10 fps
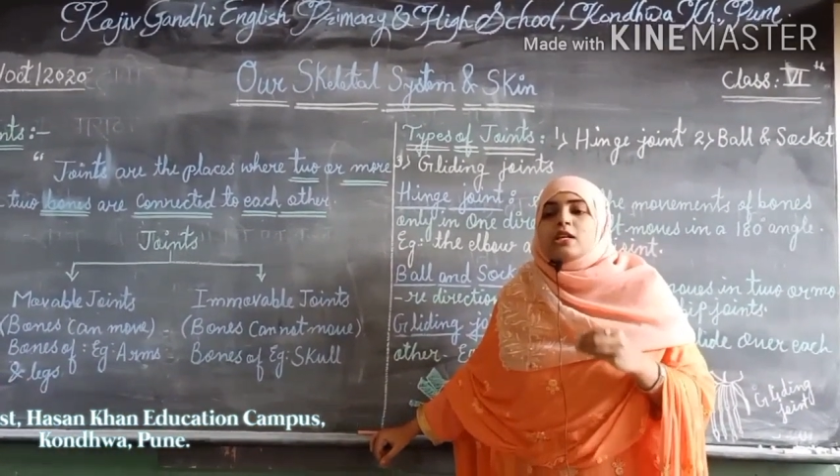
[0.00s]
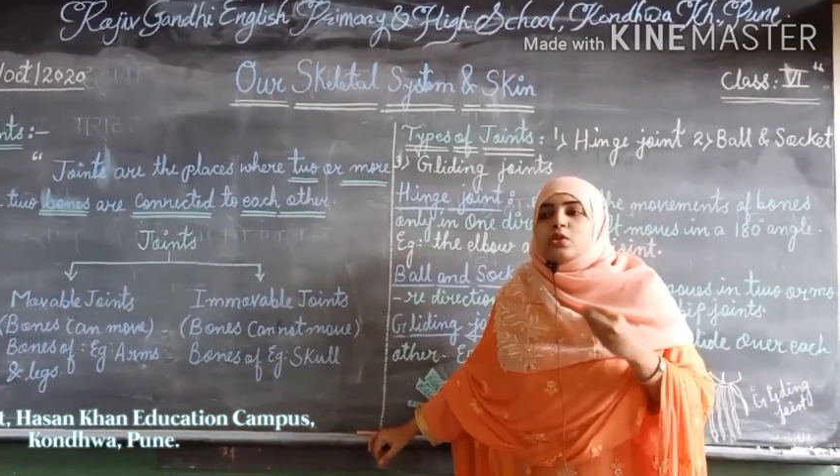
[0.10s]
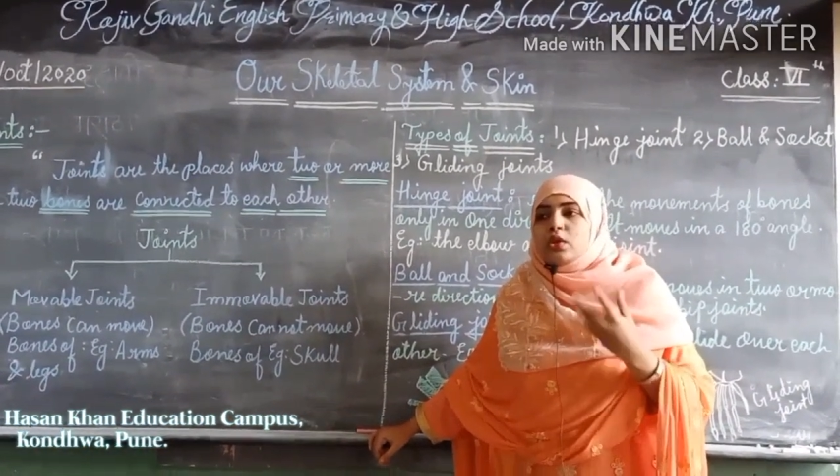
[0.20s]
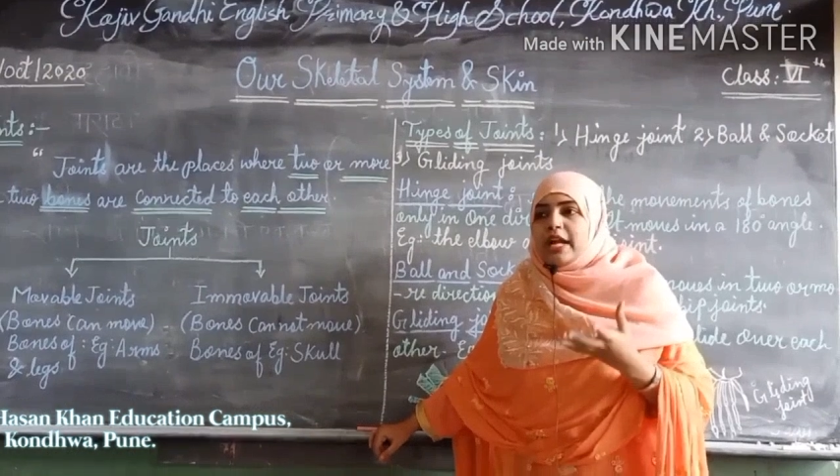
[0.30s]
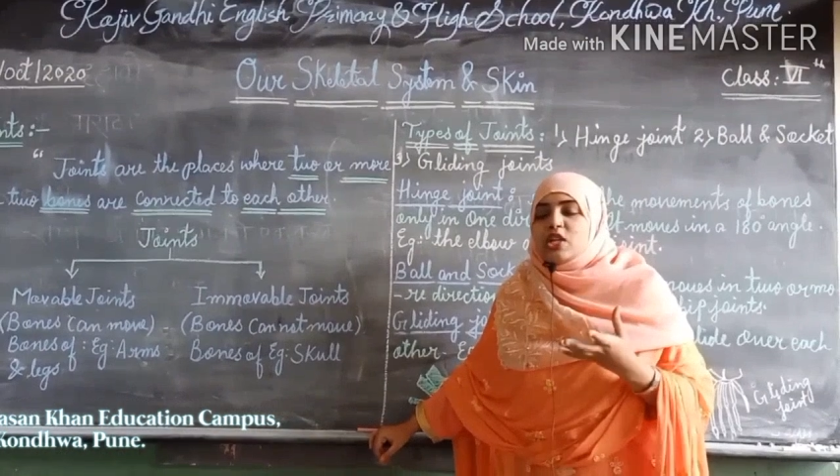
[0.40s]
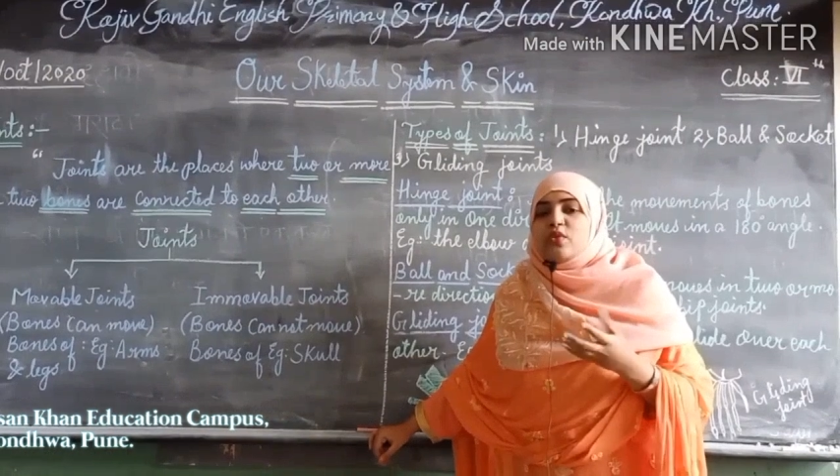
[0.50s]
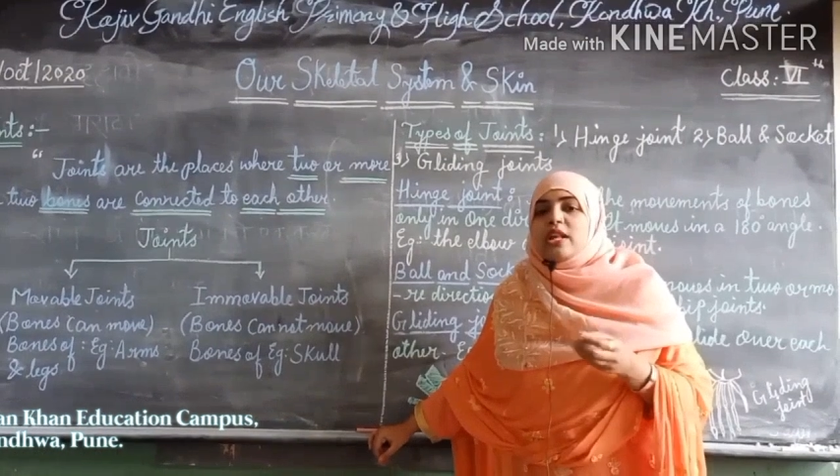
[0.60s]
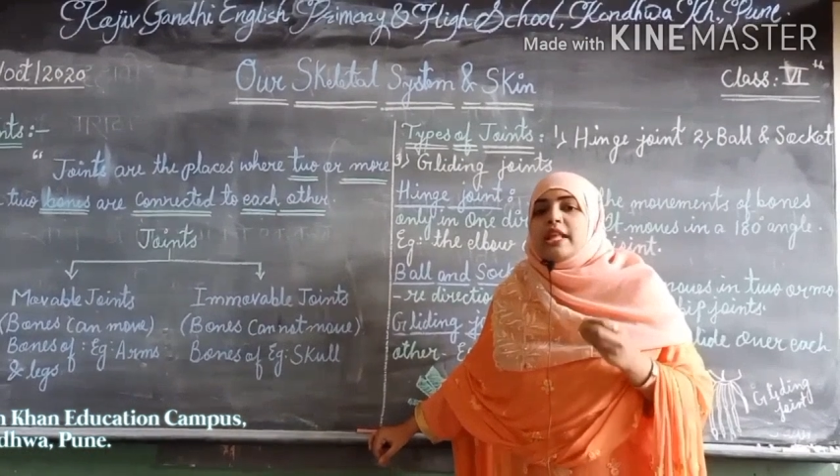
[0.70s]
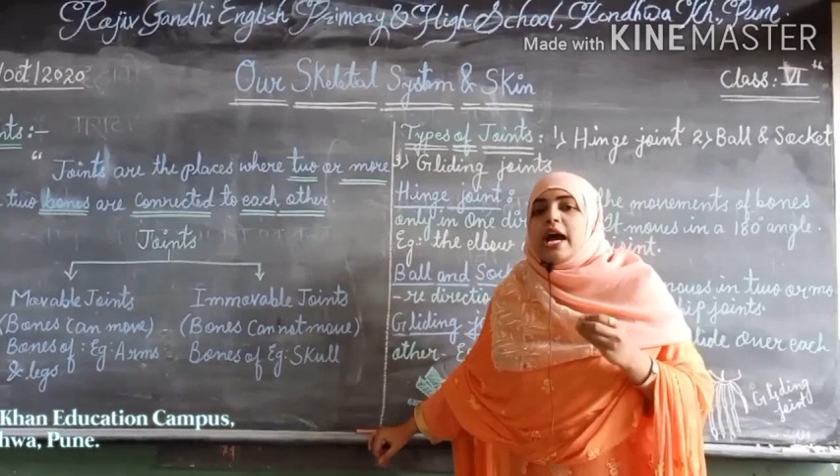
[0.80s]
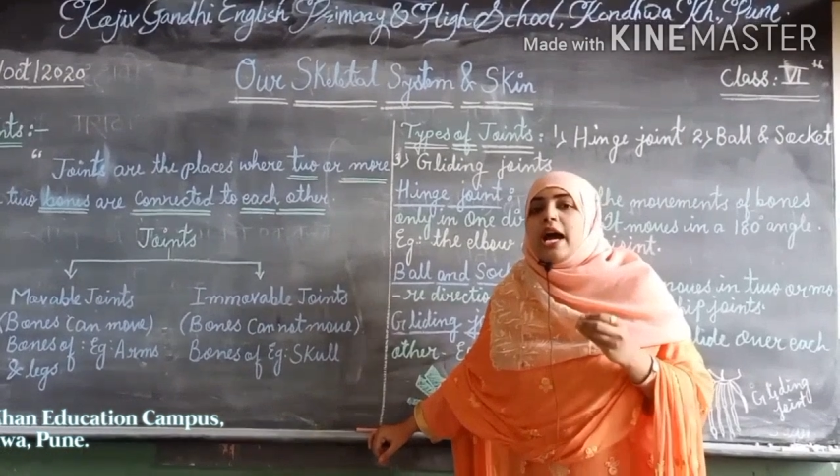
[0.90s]
so that's why
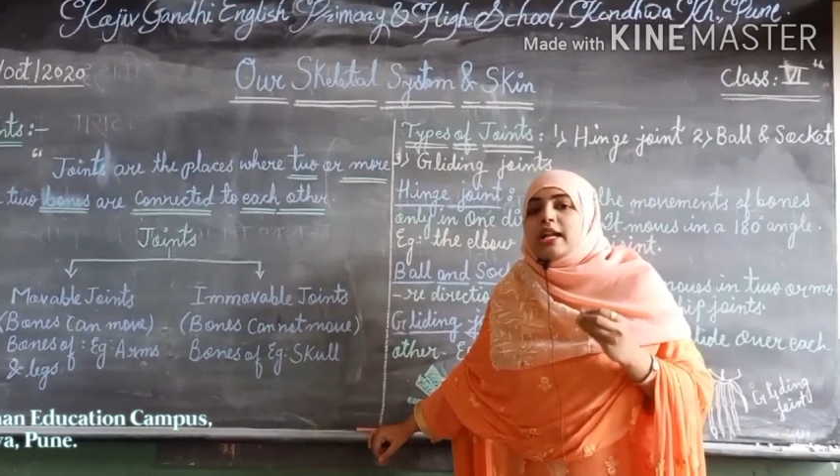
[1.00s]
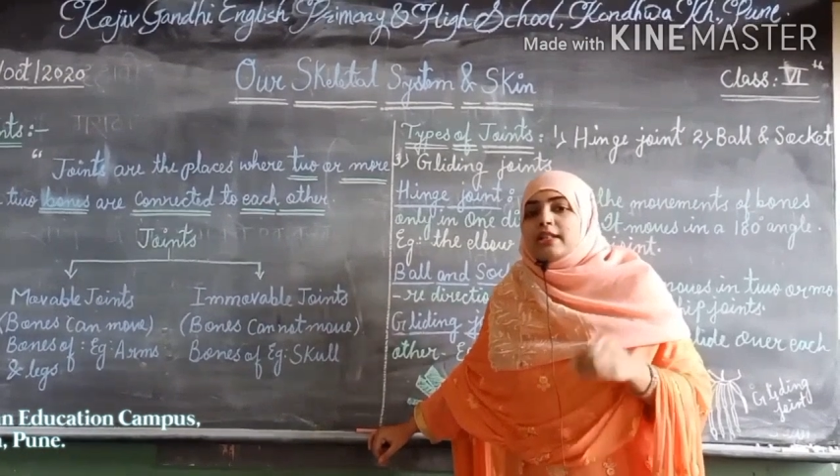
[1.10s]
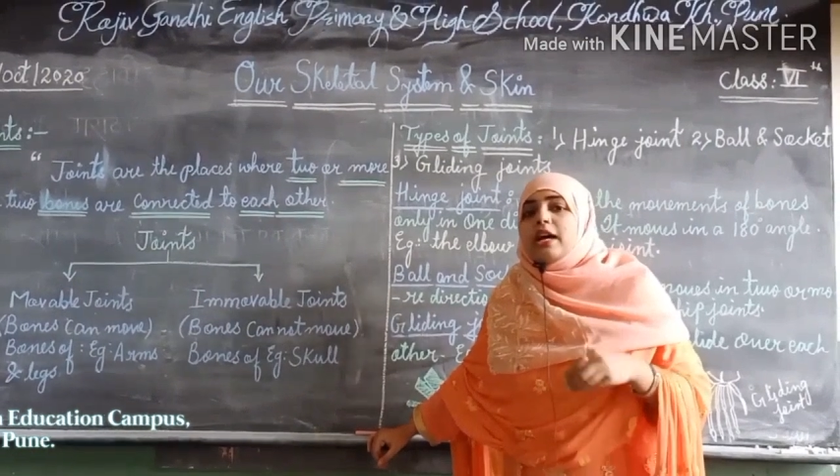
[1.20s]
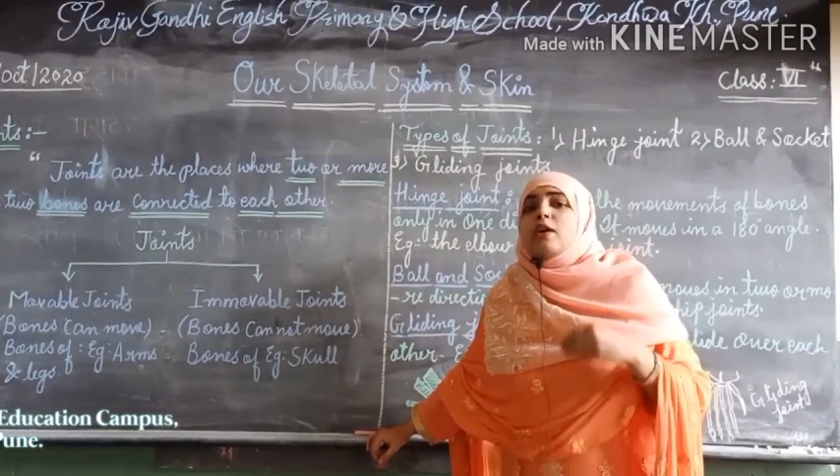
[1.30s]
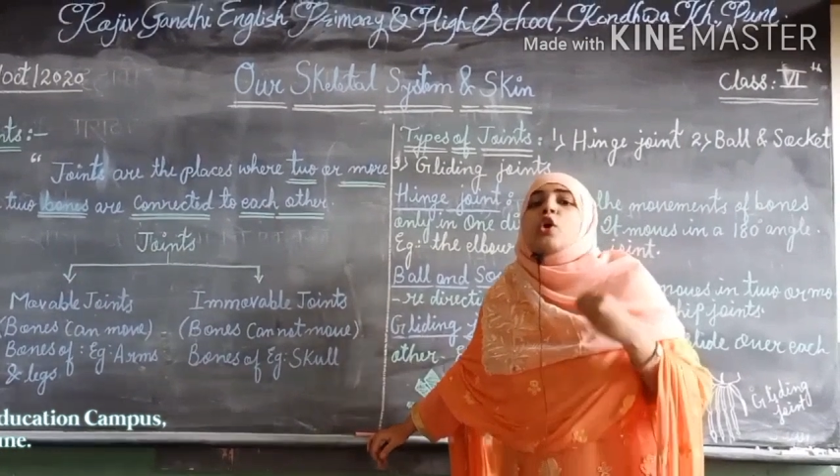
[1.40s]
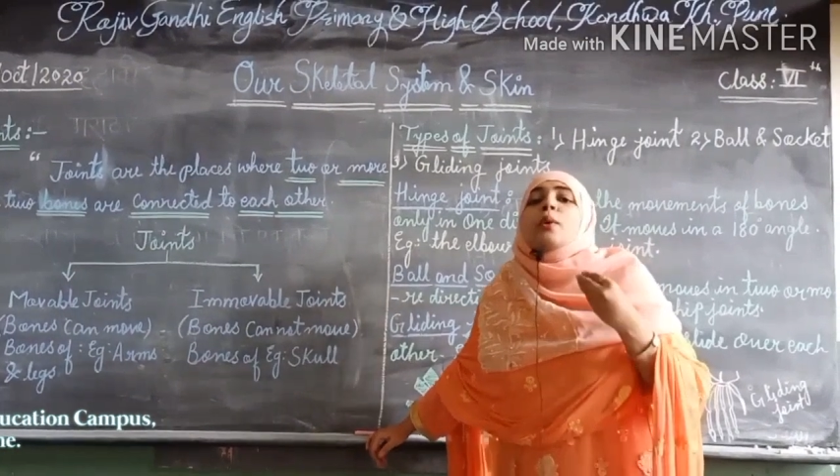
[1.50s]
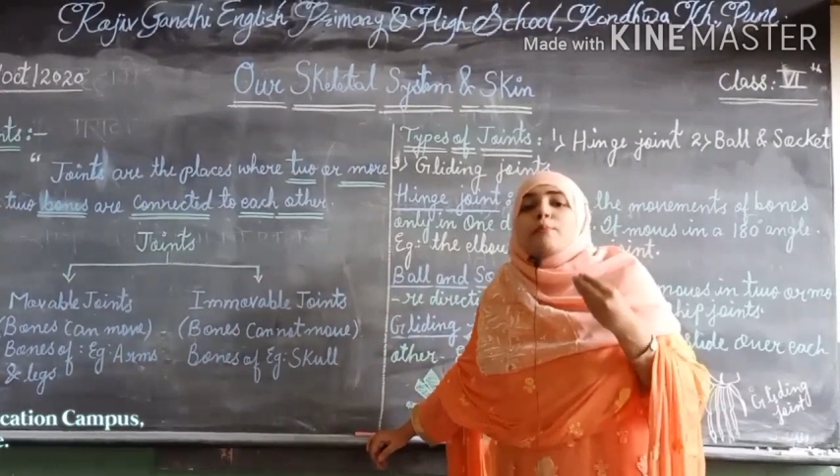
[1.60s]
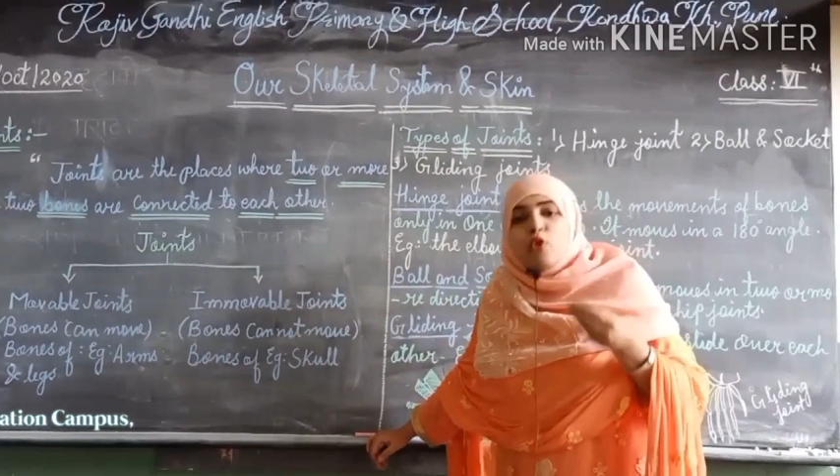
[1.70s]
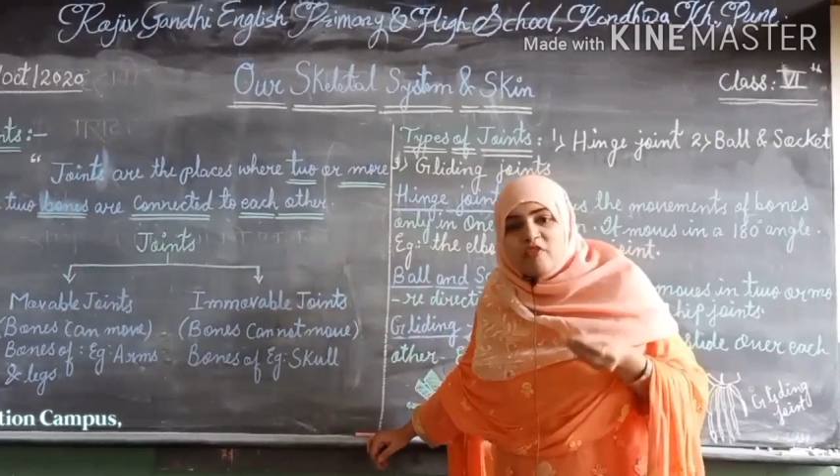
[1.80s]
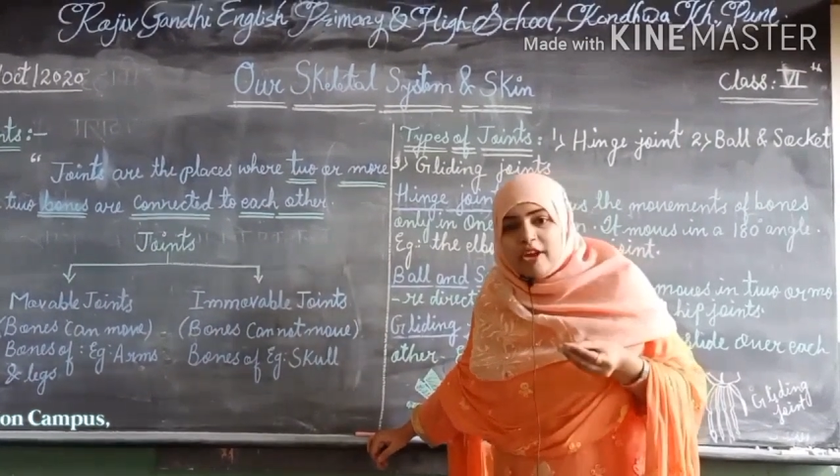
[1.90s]
they are the
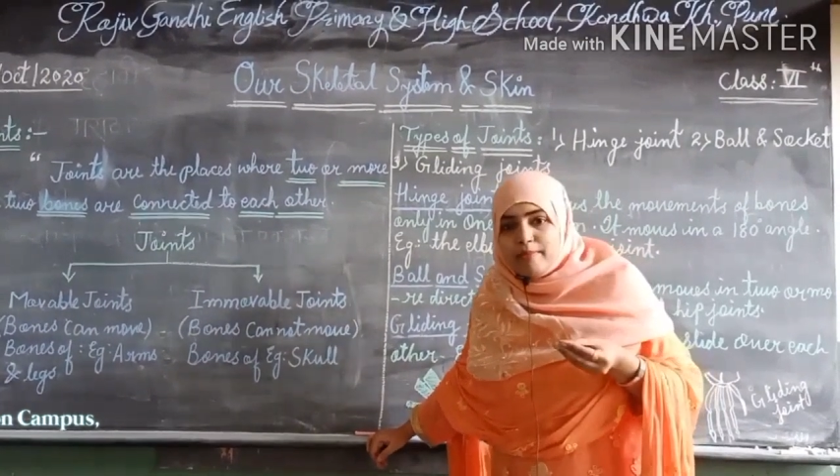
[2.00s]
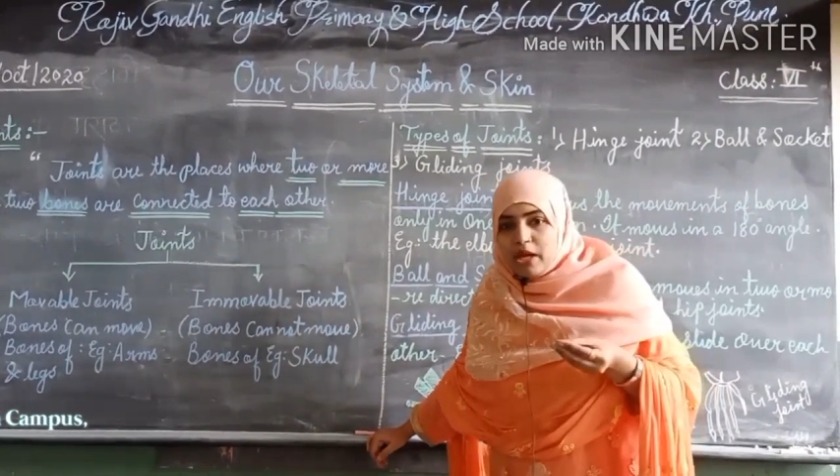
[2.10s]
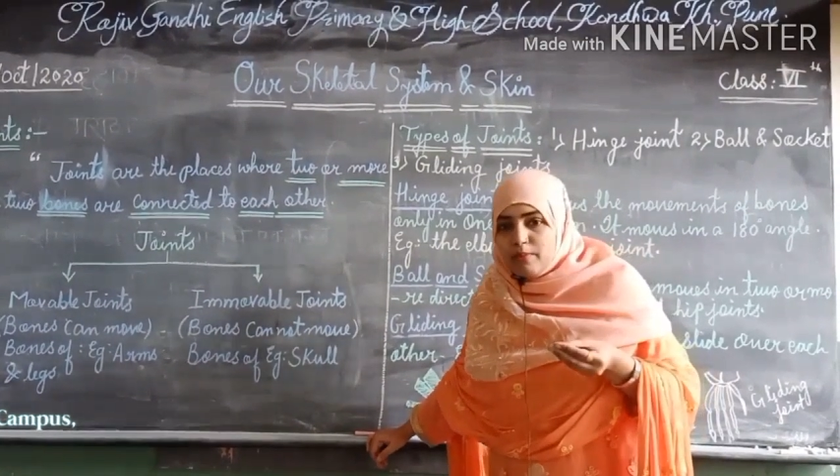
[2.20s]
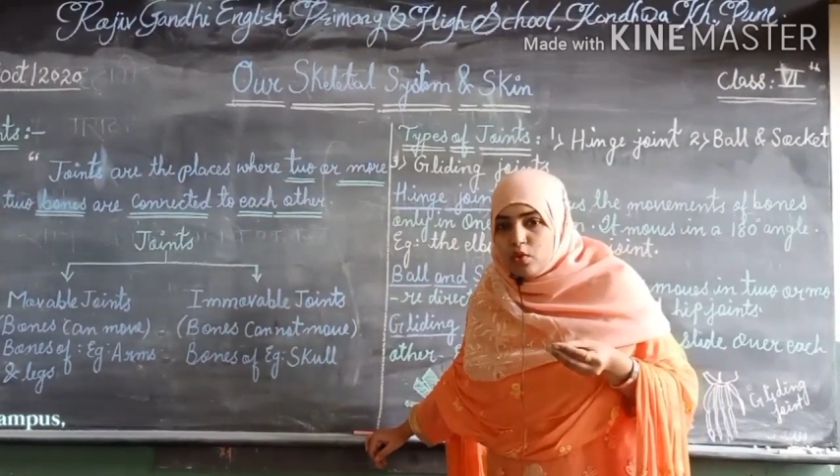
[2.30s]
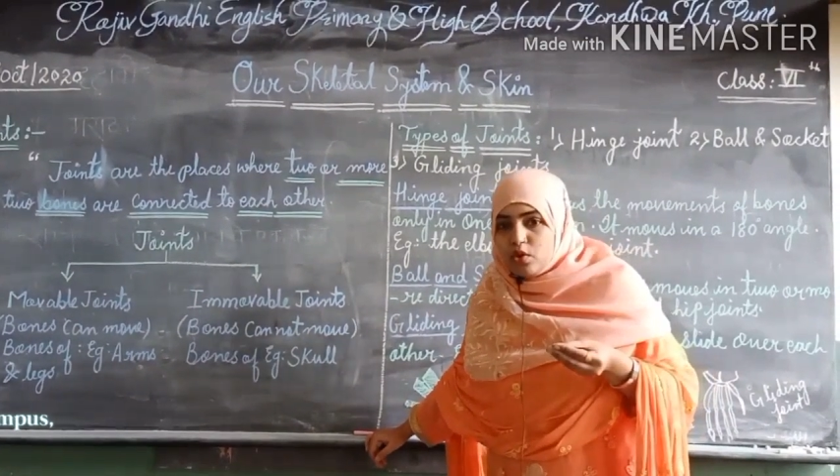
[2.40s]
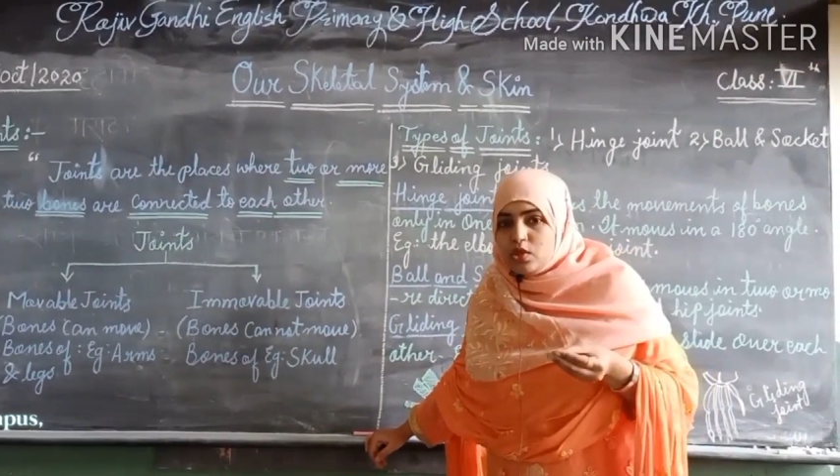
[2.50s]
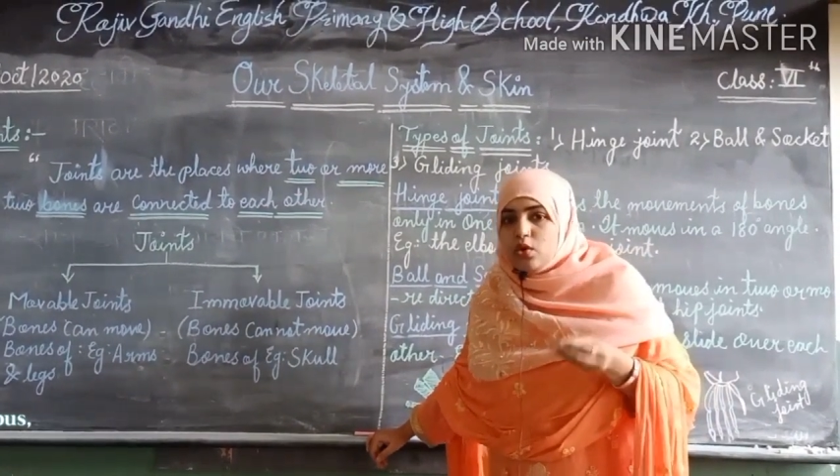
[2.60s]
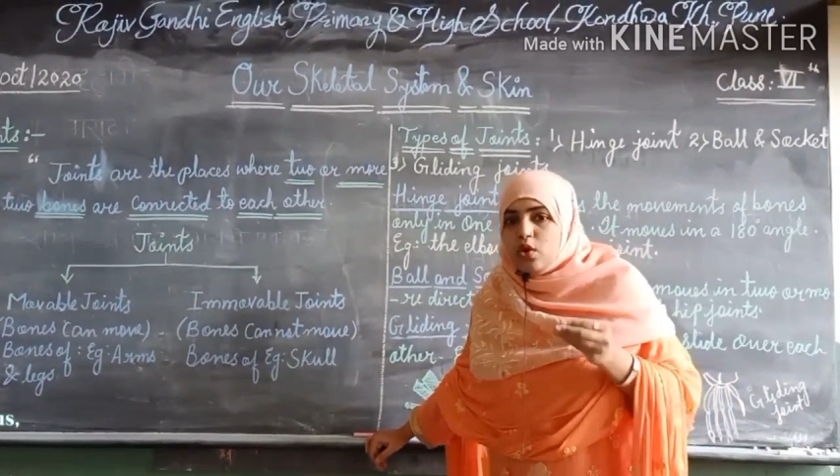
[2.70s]
movable bones.